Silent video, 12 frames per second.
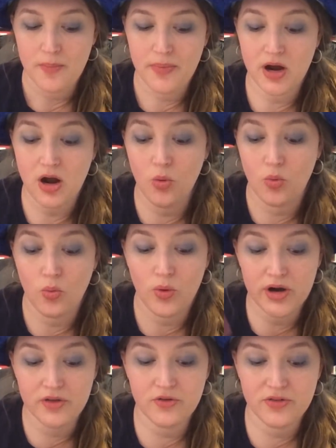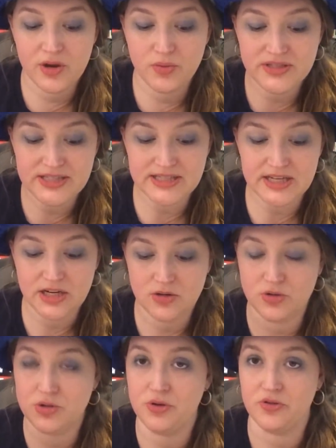but one other thing with Disney,
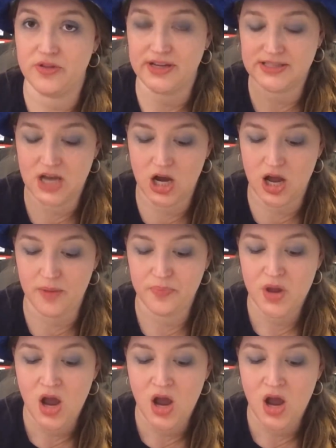two other things. Okay,